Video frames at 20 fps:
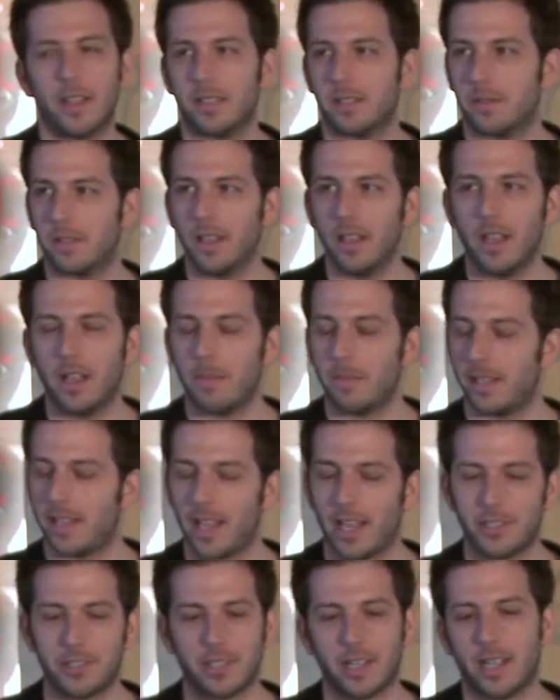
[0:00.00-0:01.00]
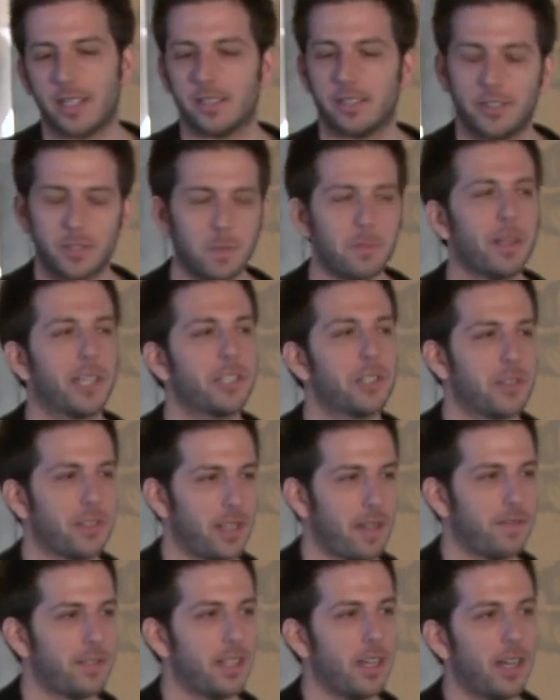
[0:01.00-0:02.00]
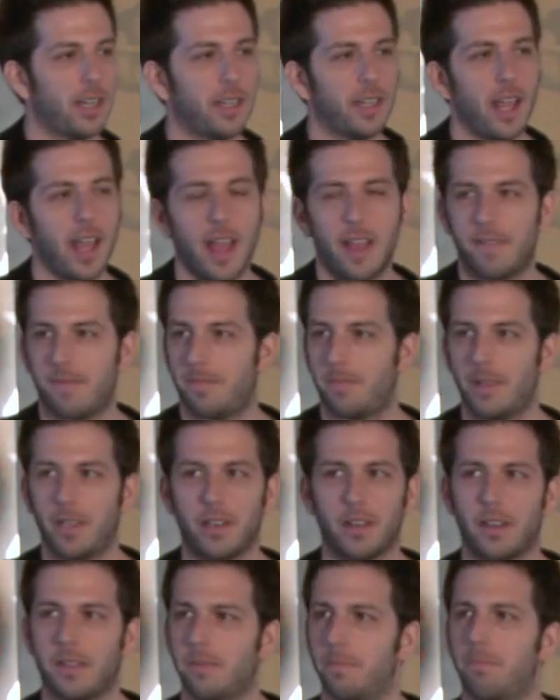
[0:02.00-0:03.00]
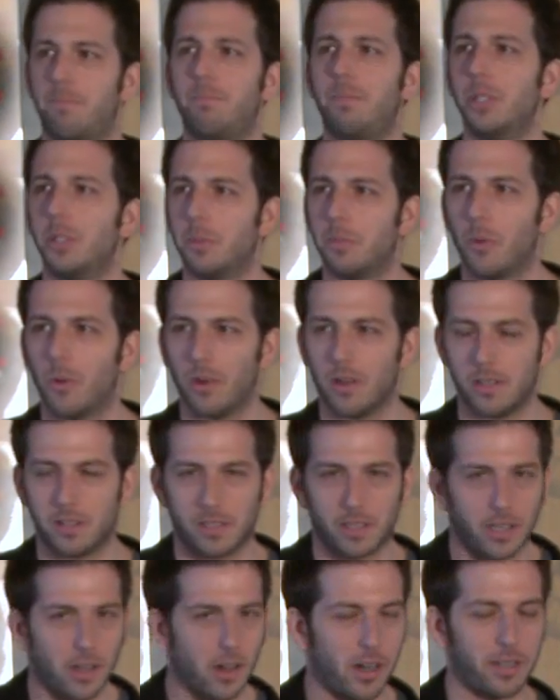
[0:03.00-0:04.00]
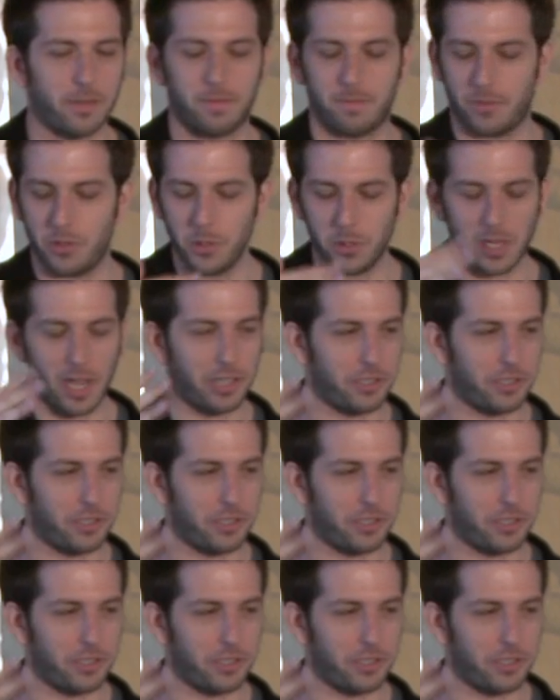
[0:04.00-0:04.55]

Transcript: I mean, headshots and just pictures I've done have been on billboards and on news,